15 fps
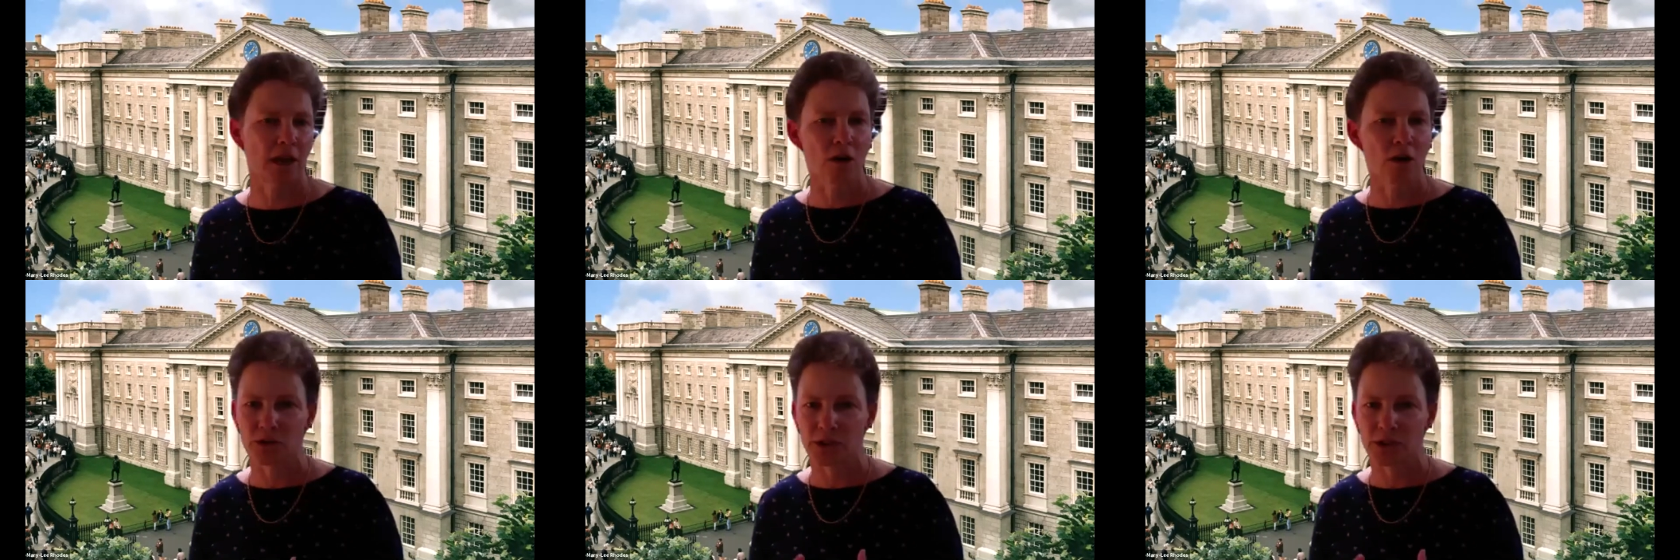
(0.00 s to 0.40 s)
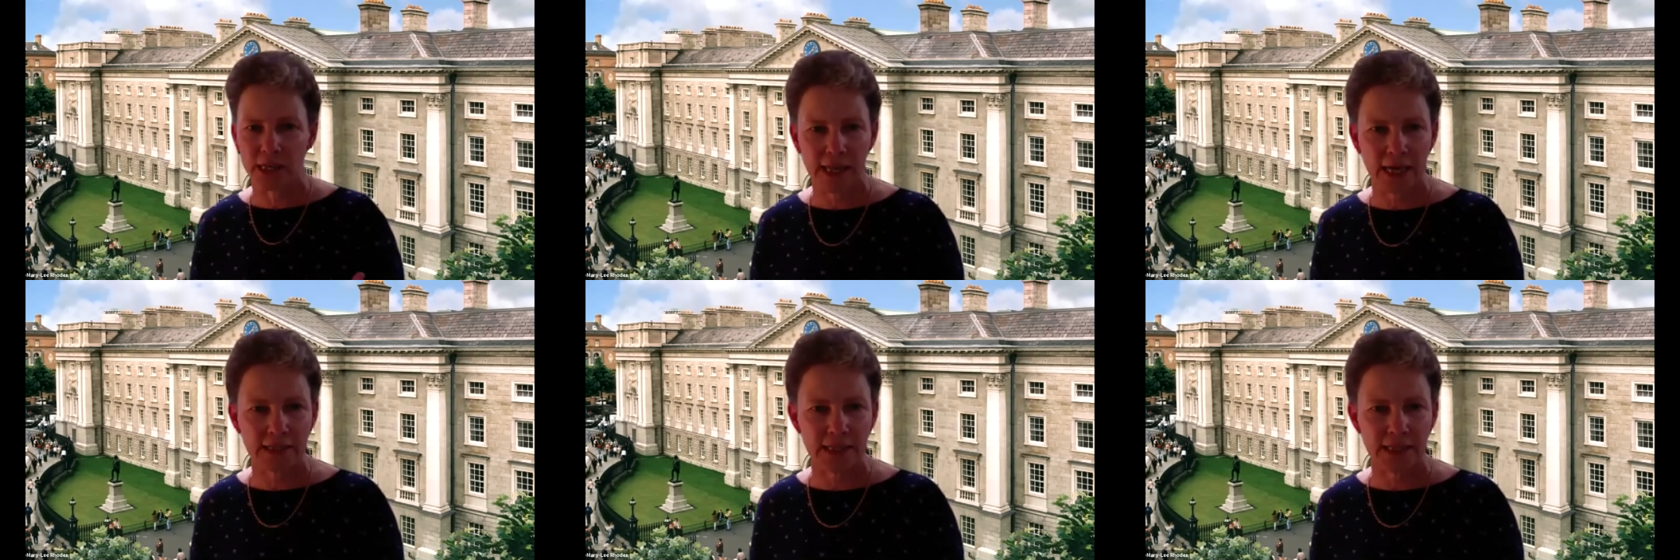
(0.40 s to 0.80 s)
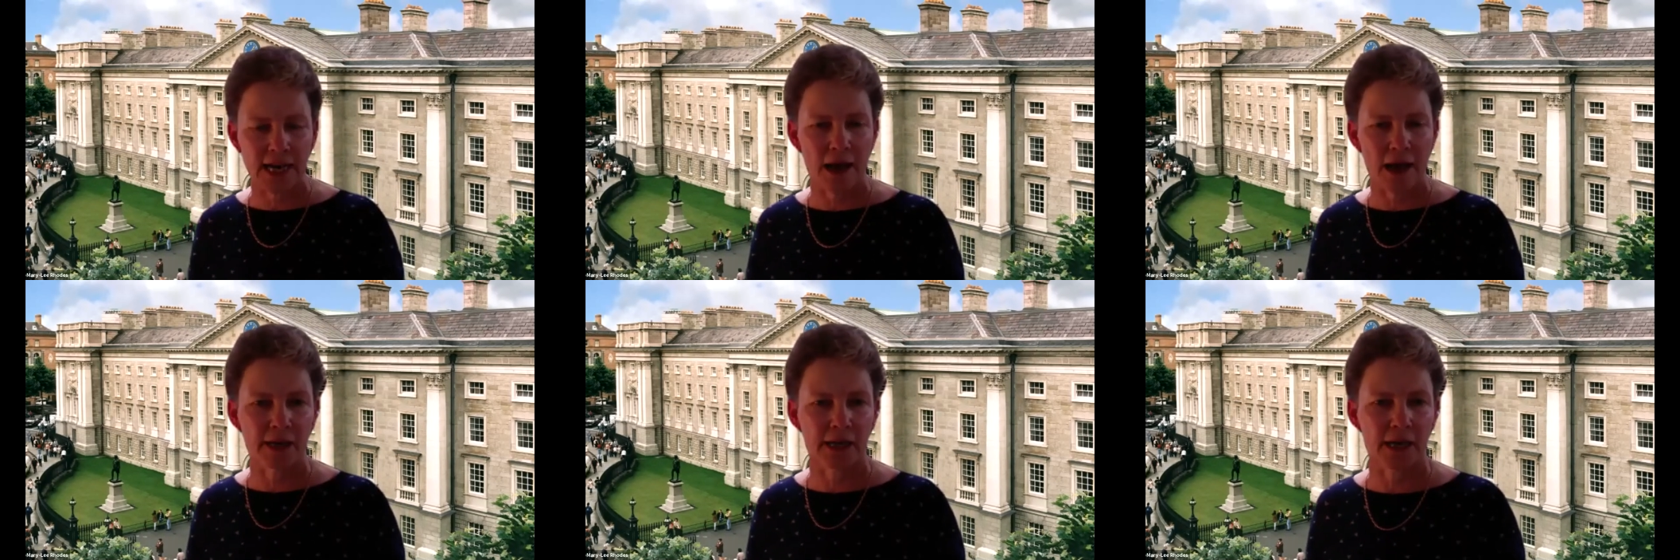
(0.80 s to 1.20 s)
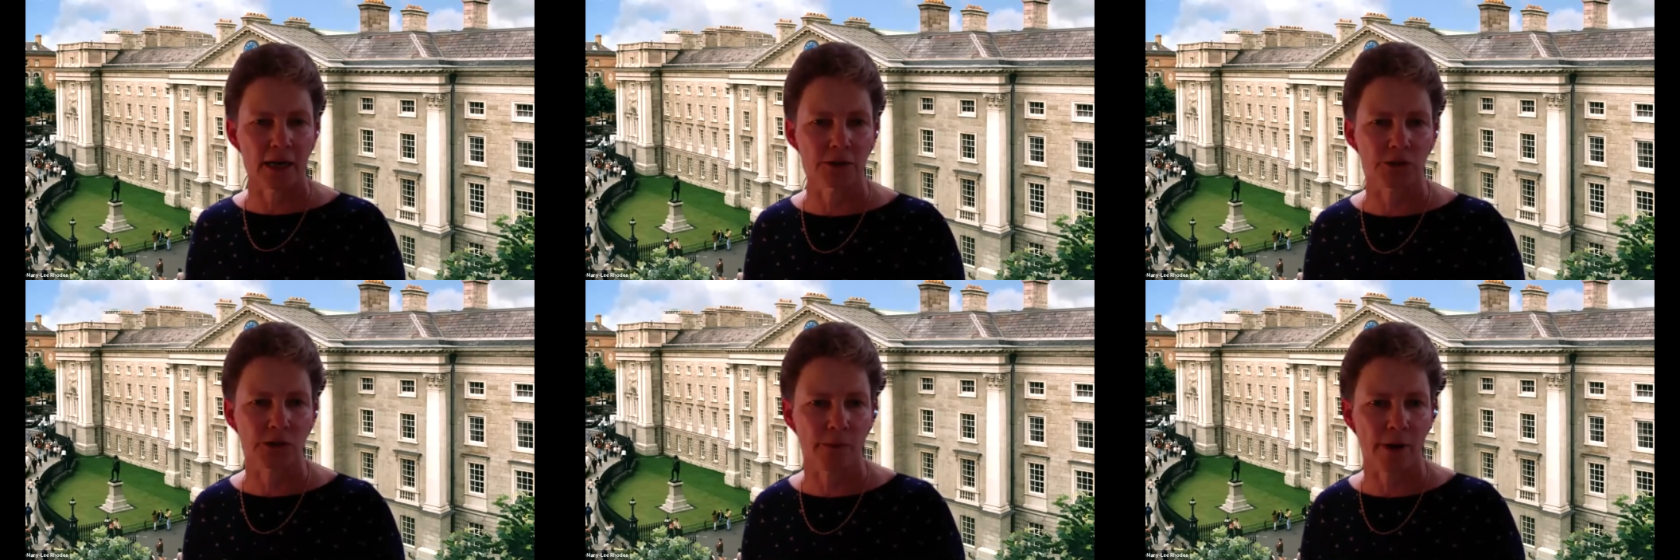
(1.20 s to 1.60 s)
Are you seeing that dynamic
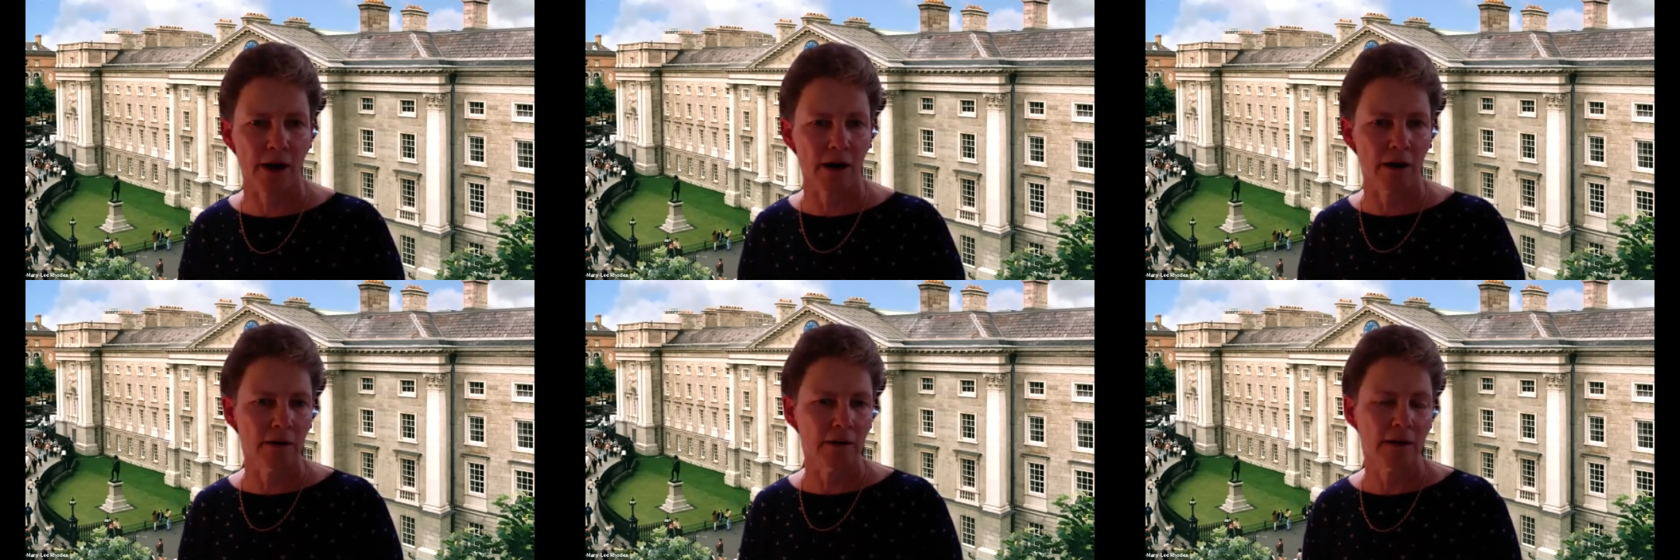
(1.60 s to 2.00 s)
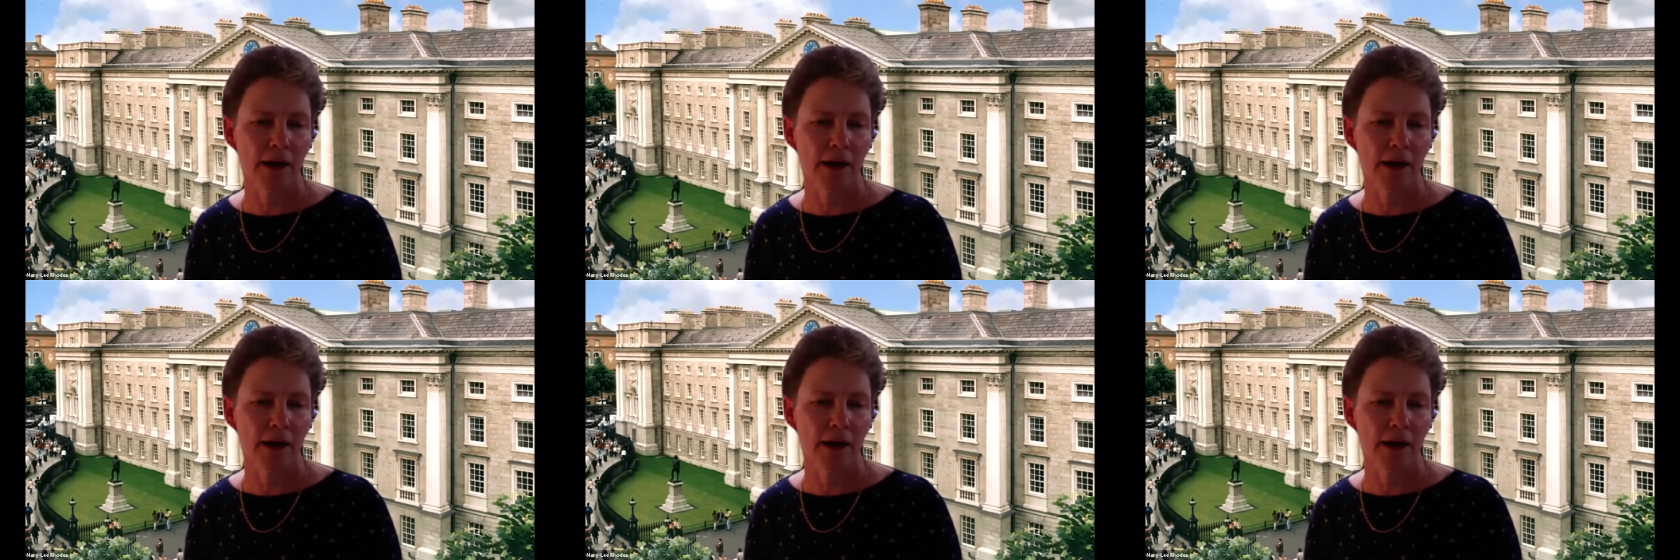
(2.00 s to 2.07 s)
elsewhere?